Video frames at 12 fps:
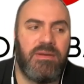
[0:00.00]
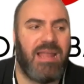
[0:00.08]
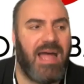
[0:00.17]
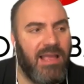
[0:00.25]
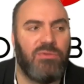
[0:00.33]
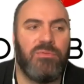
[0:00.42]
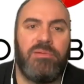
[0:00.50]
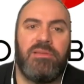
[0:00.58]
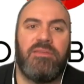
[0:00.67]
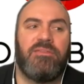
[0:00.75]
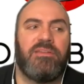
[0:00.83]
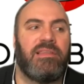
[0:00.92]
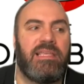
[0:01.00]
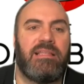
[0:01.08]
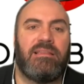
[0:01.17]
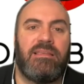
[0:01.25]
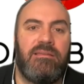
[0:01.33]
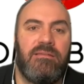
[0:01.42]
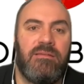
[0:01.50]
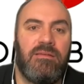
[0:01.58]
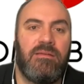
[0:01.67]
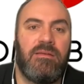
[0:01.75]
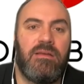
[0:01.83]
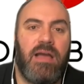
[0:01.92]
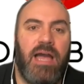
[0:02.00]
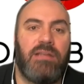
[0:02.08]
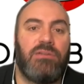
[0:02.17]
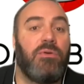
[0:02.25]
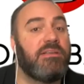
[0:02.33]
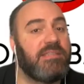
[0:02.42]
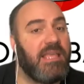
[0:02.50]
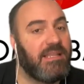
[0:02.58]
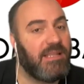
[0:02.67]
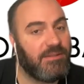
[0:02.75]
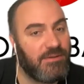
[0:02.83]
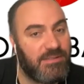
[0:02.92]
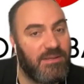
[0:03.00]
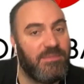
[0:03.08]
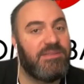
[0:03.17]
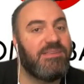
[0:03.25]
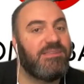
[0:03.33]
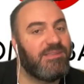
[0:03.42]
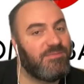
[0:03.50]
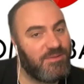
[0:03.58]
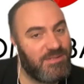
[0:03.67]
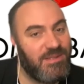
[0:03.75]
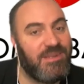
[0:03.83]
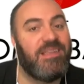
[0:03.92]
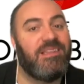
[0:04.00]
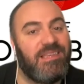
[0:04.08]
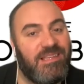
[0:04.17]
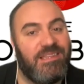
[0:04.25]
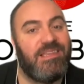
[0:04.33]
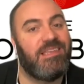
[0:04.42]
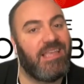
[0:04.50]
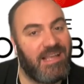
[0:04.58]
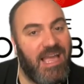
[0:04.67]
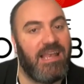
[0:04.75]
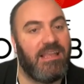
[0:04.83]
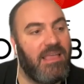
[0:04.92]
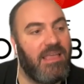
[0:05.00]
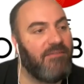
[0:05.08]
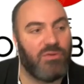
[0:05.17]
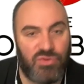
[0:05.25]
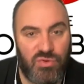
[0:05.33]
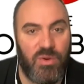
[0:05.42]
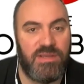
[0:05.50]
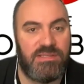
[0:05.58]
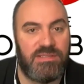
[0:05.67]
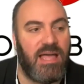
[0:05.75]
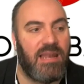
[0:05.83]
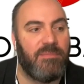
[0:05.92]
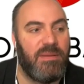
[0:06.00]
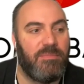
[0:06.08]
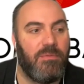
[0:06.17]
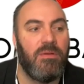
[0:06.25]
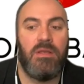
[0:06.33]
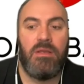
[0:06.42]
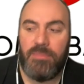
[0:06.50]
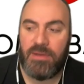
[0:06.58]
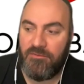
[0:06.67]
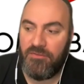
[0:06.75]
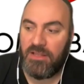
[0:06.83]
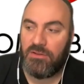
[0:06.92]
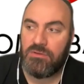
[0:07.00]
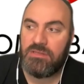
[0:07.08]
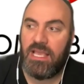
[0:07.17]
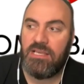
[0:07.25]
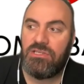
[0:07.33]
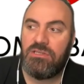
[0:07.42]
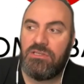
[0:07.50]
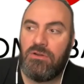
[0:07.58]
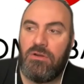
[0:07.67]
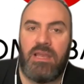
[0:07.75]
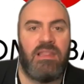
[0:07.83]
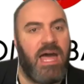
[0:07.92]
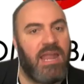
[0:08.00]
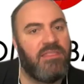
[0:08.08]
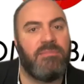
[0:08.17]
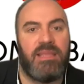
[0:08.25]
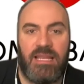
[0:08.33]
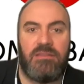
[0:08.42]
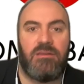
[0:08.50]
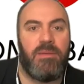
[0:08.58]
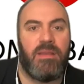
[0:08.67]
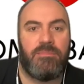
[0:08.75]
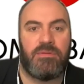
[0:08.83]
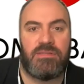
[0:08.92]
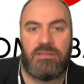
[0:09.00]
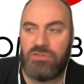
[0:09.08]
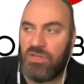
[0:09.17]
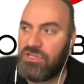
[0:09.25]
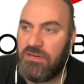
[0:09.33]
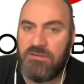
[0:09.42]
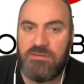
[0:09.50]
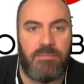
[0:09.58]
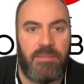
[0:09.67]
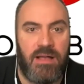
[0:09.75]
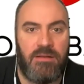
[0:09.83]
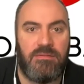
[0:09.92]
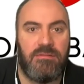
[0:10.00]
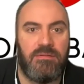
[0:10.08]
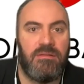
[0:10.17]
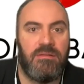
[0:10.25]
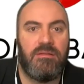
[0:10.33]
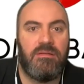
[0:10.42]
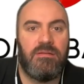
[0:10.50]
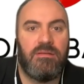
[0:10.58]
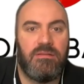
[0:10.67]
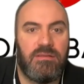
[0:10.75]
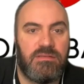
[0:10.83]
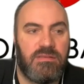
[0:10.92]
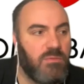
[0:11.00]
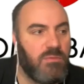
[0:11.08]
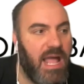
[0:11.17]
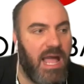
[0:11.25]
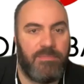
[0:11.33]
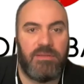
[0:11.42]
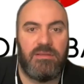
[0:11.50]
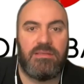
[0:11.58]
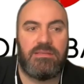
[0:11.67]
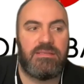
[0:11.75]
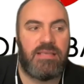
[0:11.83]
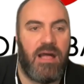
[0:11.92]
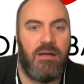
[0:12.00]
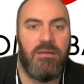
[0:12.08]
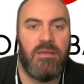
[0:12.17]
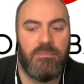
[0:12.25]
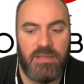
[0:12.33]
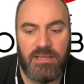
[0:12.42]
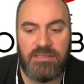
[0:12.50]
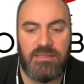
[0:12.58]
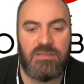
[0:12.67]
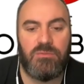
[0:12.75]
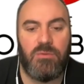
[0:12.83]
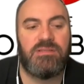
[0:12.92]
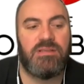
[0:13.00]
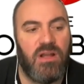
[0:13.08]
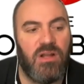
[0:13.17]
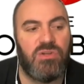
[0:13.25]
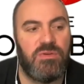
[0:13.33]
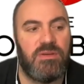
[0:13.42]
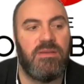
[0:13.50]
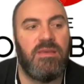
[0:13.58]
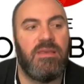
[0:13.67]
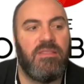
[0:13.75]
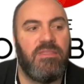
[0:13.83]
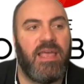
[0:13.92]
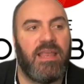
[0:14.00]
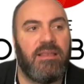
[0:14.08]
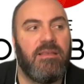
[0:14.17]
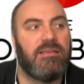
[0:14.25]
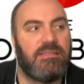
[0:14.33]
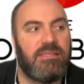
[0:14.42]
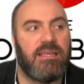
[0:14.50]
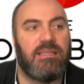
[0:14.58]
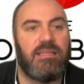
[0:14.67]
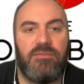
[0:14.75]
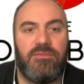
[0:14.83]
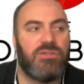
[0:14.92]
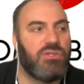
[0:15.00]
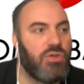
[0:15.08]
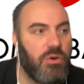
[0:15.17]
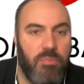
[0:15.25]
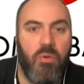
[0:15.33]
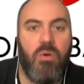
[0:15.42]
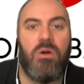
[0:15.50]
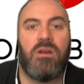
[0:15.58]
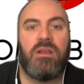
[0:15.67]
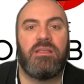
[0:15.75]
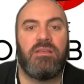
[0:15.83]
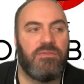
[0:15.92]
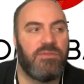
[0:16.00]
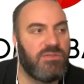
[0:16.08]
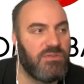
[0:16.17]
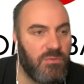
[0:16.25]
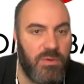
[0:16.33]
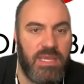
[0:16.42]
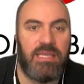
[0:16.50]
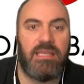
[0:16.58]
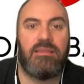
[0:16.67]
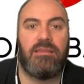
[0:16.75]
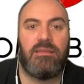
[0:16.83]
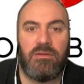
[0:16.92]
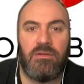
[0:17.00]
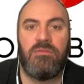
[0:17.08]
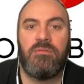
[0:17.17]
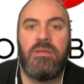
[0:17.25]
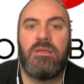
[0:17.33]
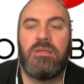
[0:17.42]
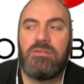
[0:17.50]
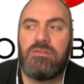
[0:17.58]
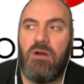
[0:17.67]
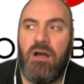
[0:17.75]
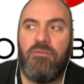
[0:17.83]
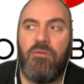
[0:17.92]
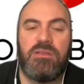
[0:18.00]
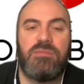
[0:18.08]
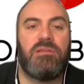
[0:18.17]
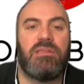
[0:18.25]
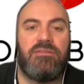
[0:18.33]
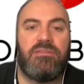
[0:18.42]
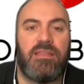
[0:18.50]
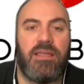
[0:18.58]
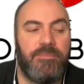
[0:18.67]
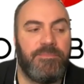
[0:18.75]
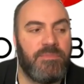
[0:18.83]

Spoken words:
But I do believe in legally. I do understand that there's some instances where it's done illegally. You have no choice in a lot of people. But I feel like those cases, you know, and a lot of them, they get their papers. The judge hears them out. This is what happened. This is how. Yeah. Because this was a country that said, give us your poor and give us your weak. And, you know, so I've always believed in that.